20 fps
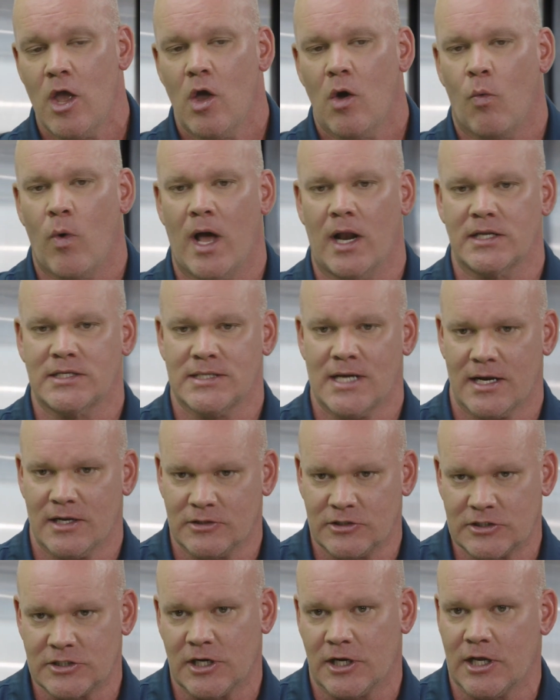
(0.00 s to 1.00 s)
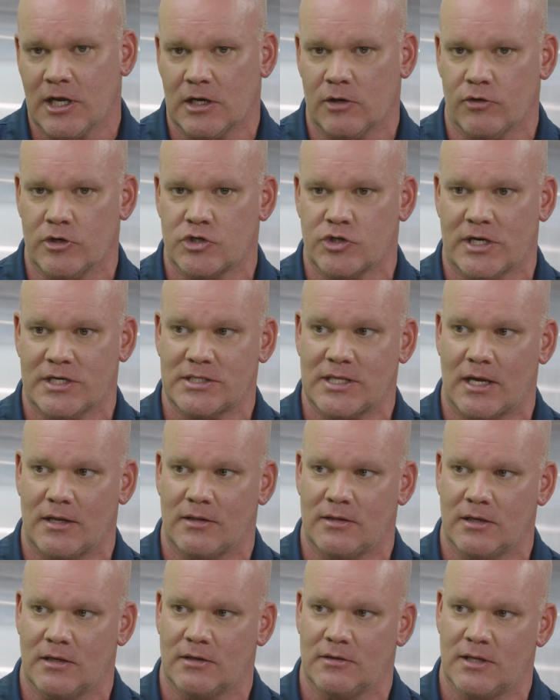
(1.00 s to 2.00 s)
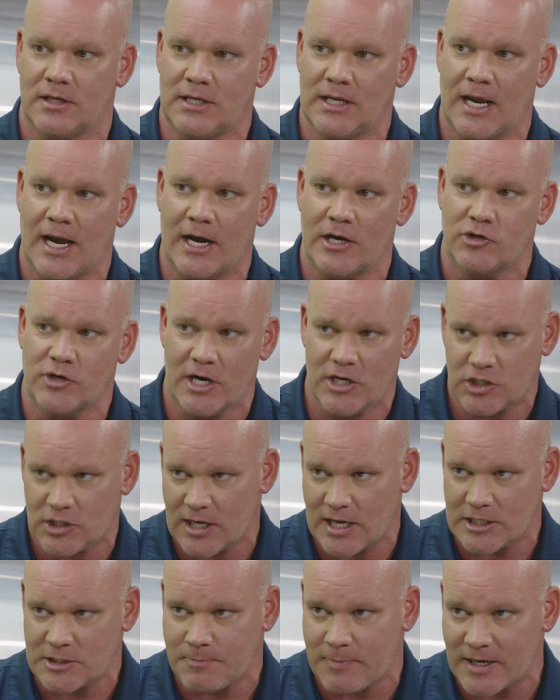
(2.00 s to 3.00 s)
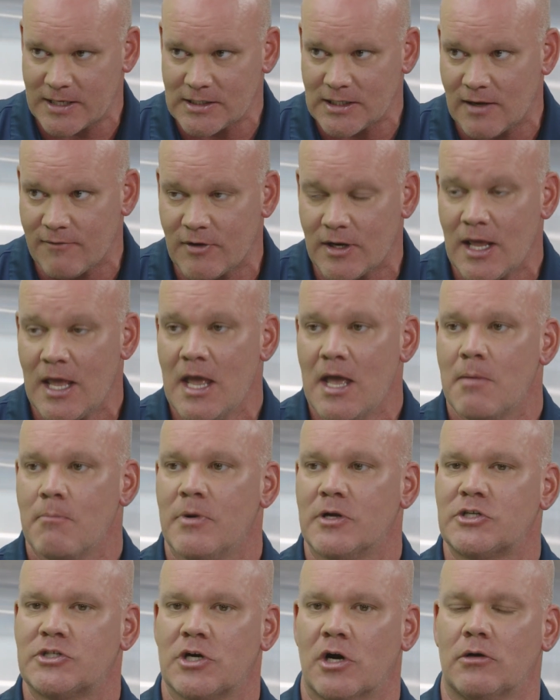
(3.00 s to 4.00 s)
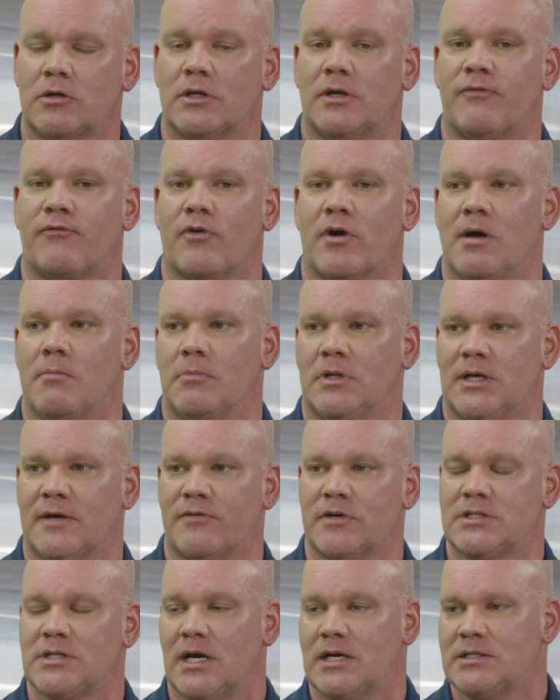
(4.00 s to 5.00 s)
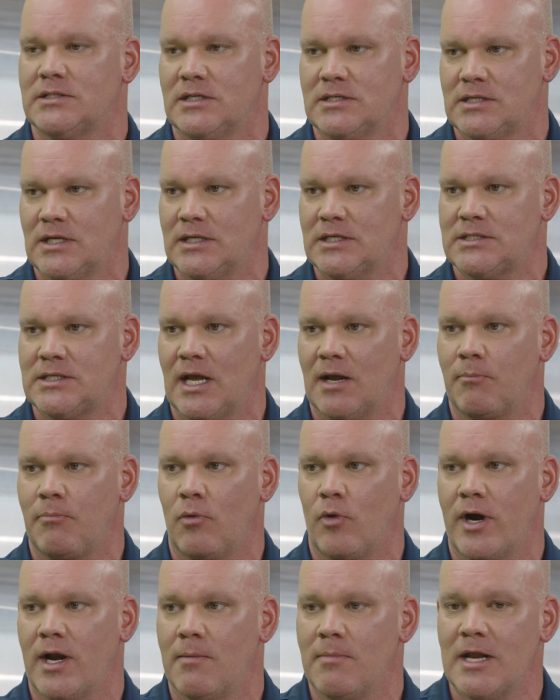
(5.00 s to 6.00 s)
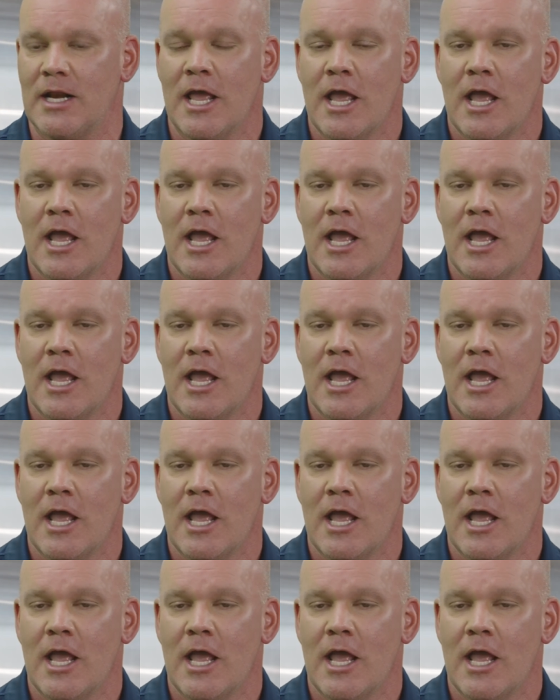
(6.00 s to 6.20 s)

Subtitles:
Well, it's not necessarily going to address the dehydration aspect of it, but certainly from liver toxicity standpoint, I mean,